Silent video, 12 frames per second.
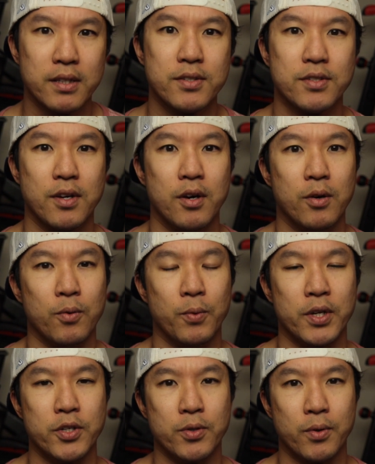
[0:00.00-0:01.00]
So
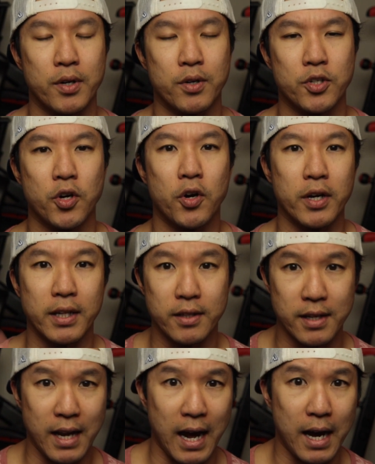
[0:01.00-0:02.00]
when you are turning
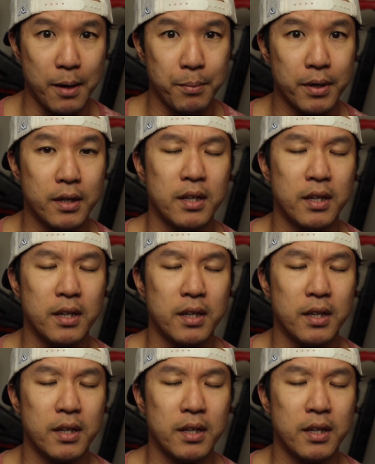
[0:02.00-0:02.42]
the knob,